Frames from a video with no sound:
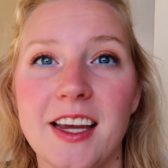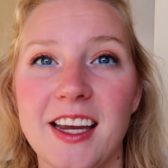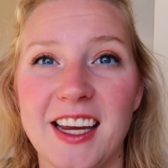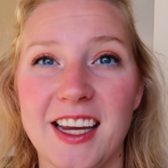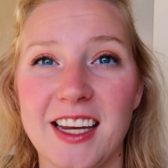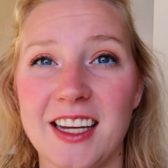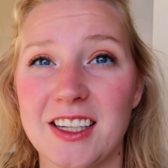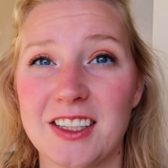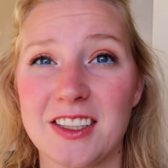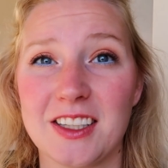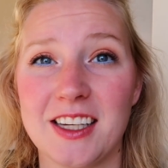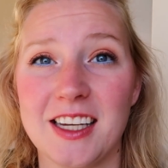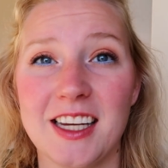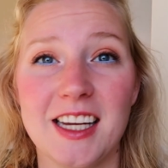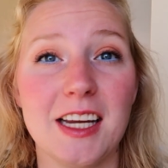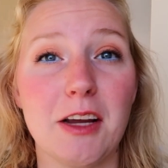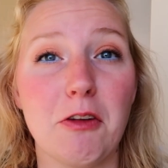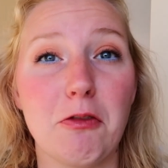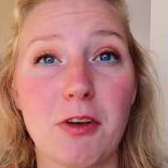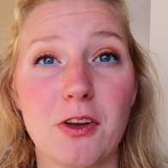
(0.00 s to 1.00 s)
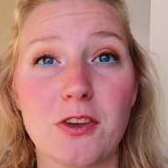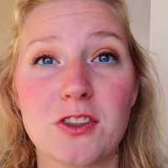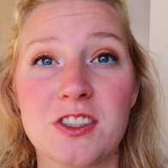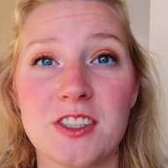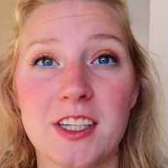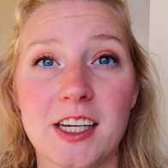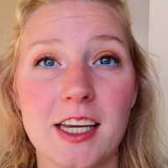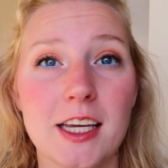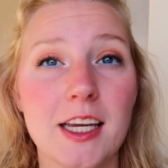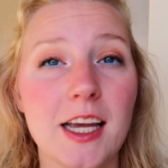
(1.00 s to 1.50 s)
it felt
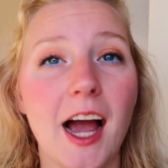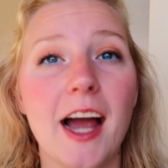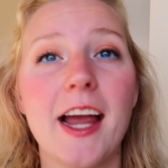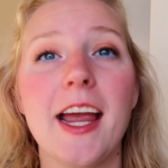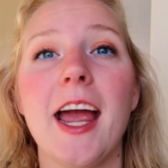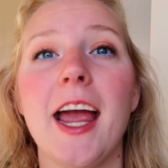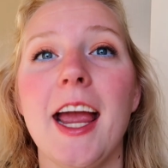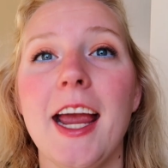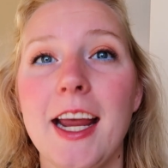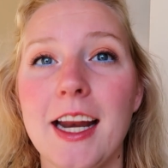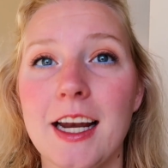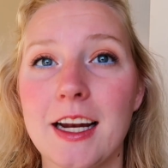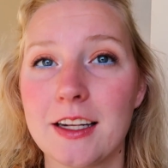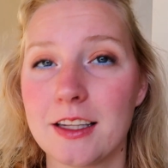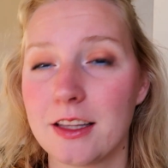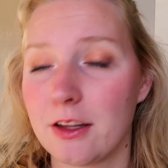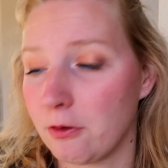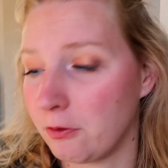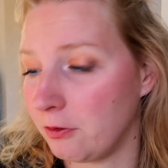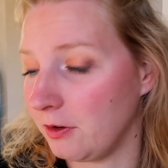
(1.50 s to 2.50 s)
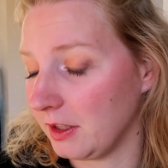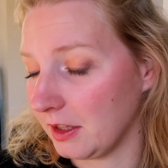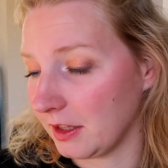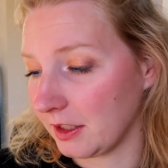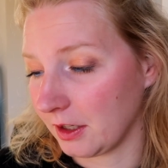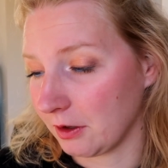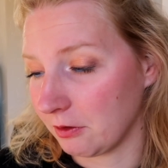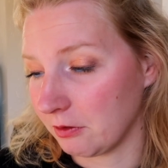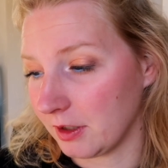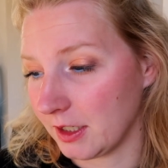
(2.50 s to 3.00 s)
sticky. I hated the
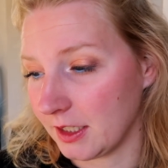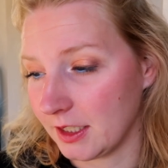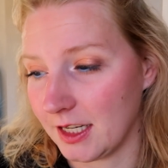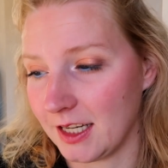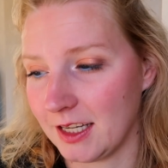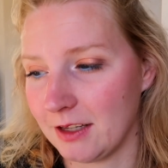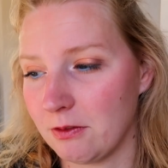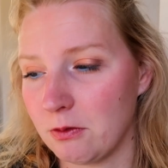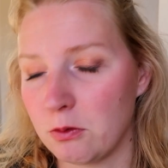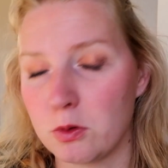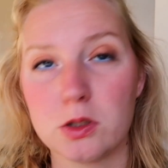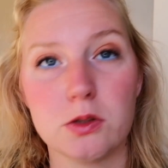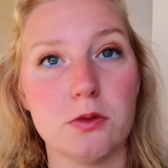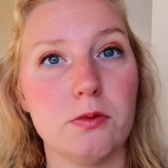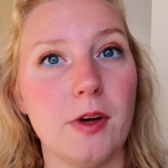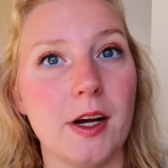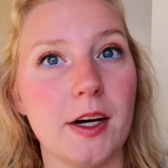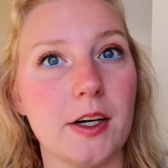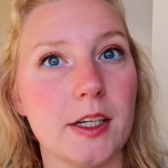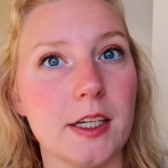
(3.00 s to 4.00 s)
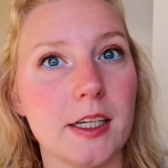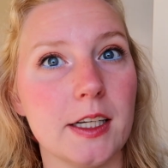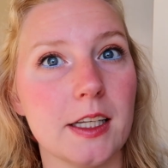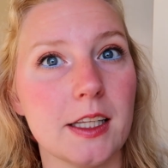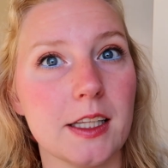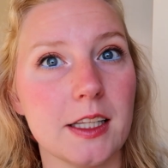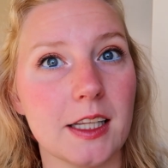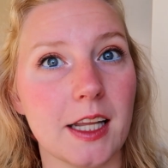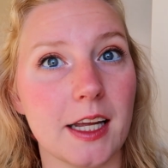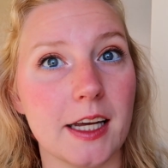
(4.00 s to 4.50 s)
feeling of it. It was
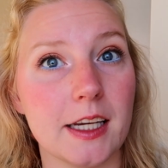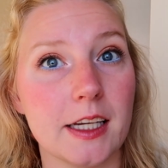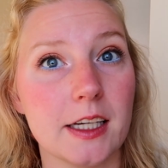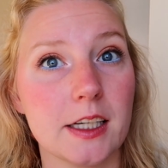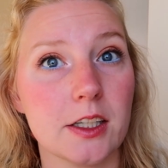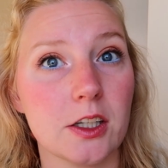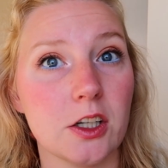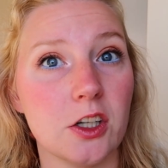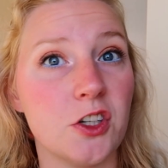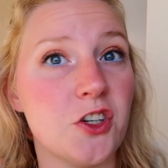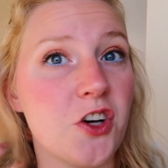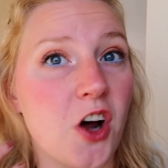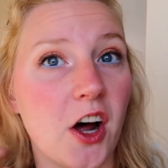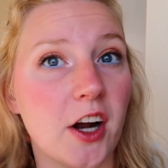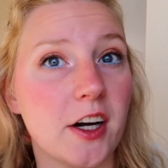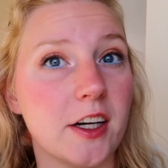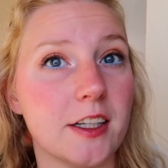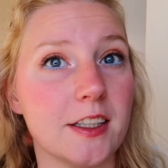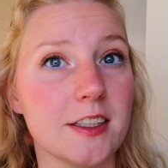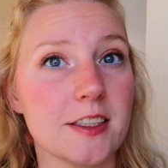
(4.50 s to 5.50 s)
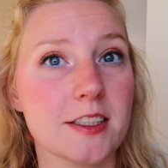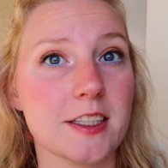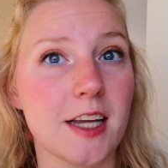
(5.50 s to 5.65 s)
very like knotted